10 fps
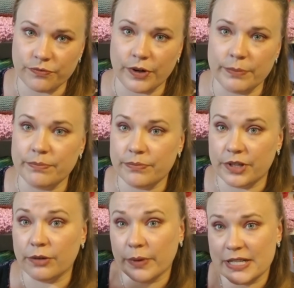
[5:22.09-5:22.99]
from
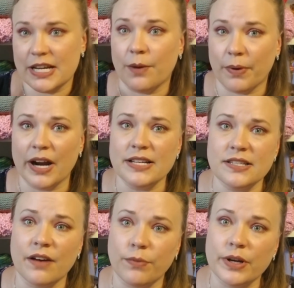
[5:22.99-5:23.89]
the retail price
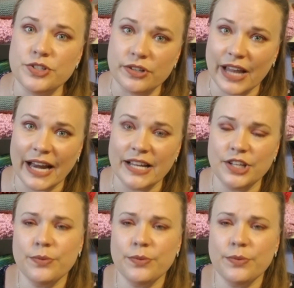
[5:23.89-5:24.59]
of what you're getting.